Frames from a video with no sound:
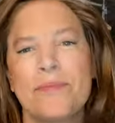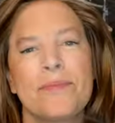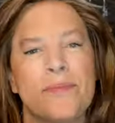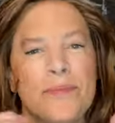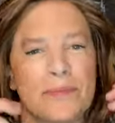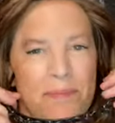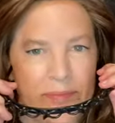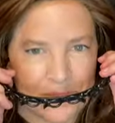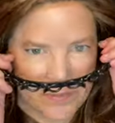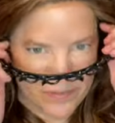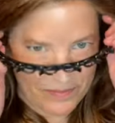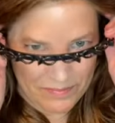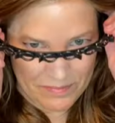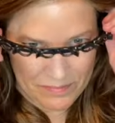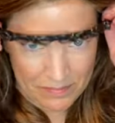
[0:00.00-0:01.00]
Then
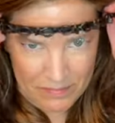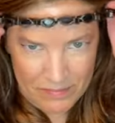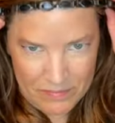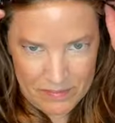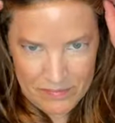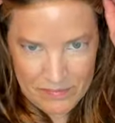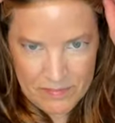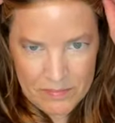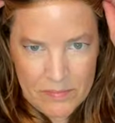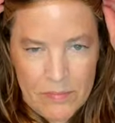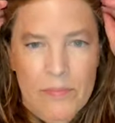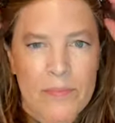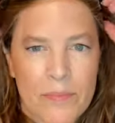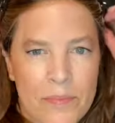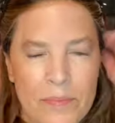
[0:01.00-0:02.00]
I apply the
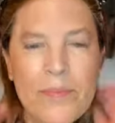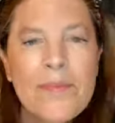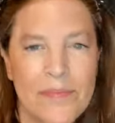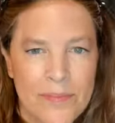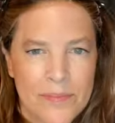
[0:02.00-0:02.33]
wig and the